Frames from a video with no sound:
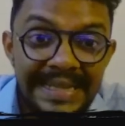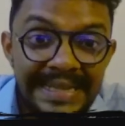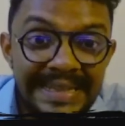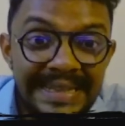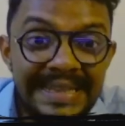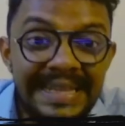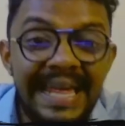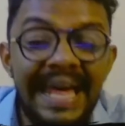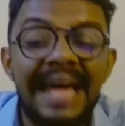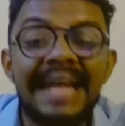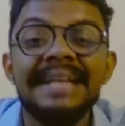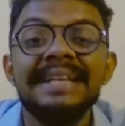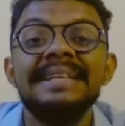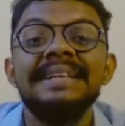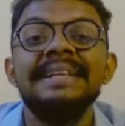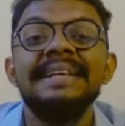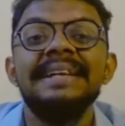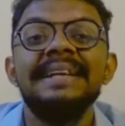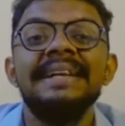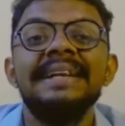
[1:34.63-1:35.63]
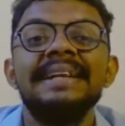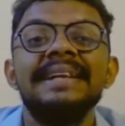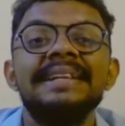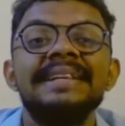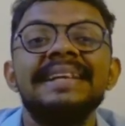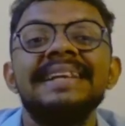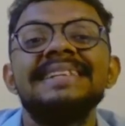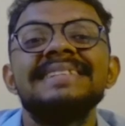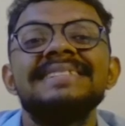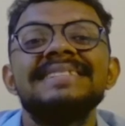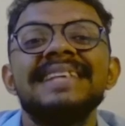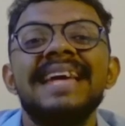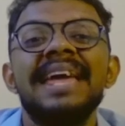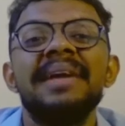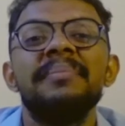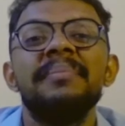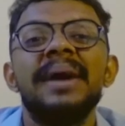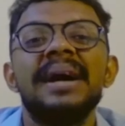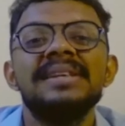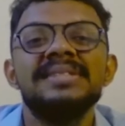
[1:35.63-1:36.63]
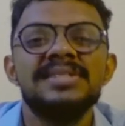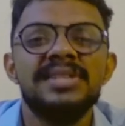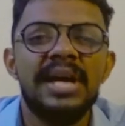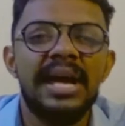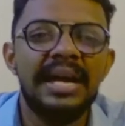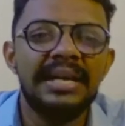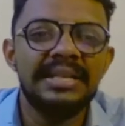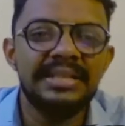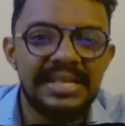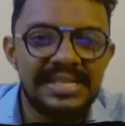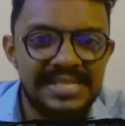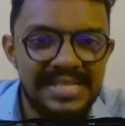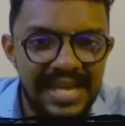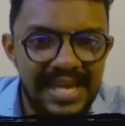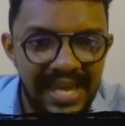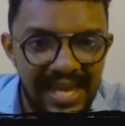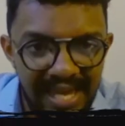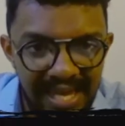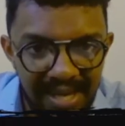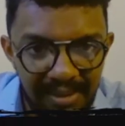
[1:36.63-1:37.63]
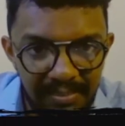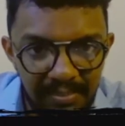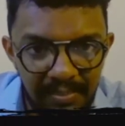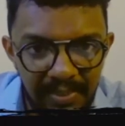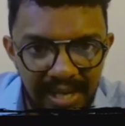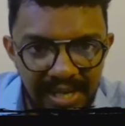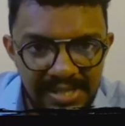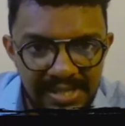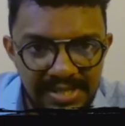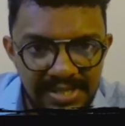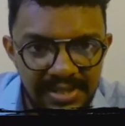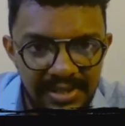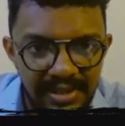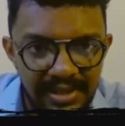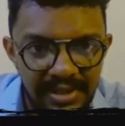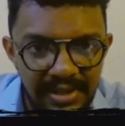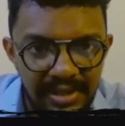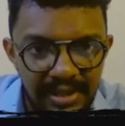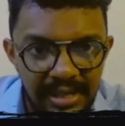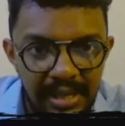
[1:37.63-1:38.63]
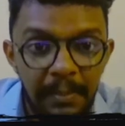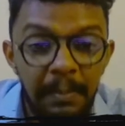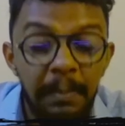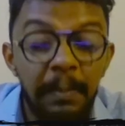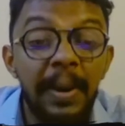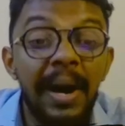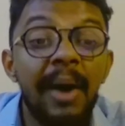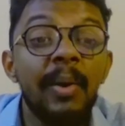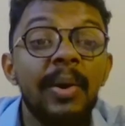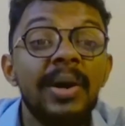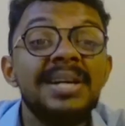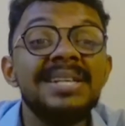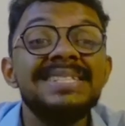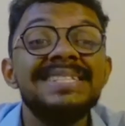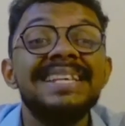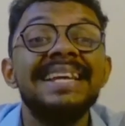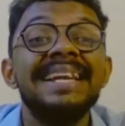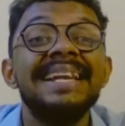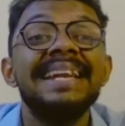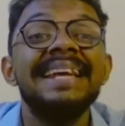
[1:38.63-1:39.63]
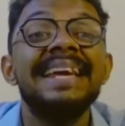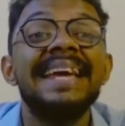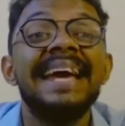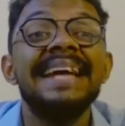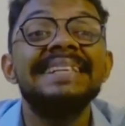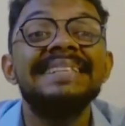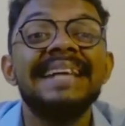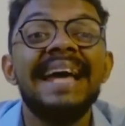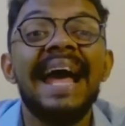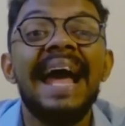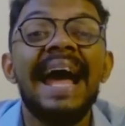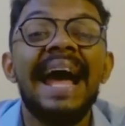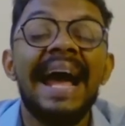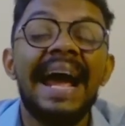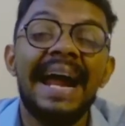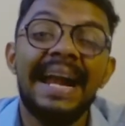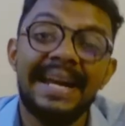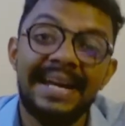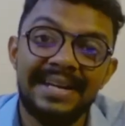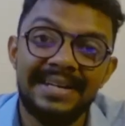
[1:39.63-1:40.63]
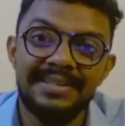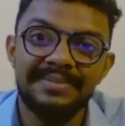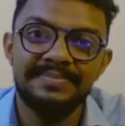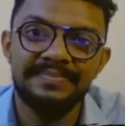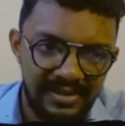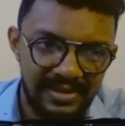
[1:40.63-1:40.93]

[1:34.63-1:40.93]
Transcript: Then it's same as at the same base, powers will get added.